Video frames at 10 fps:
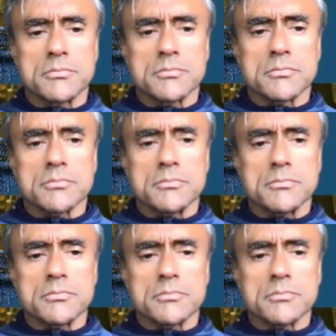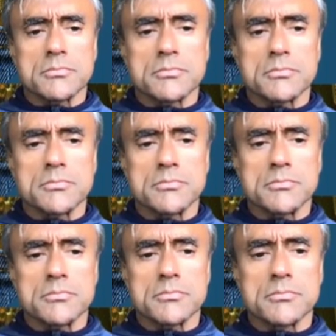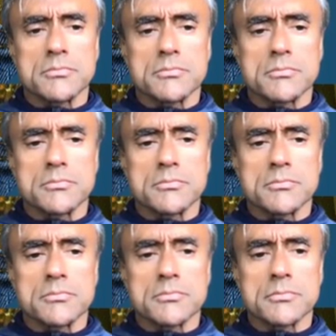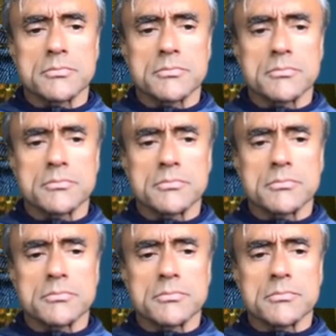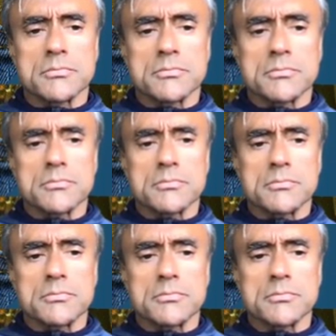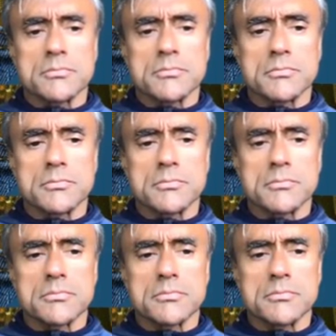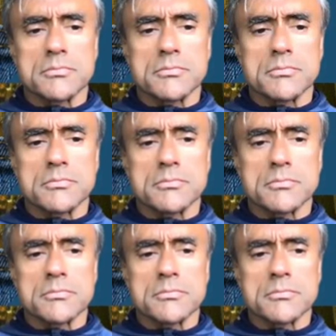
The person shown says nothing.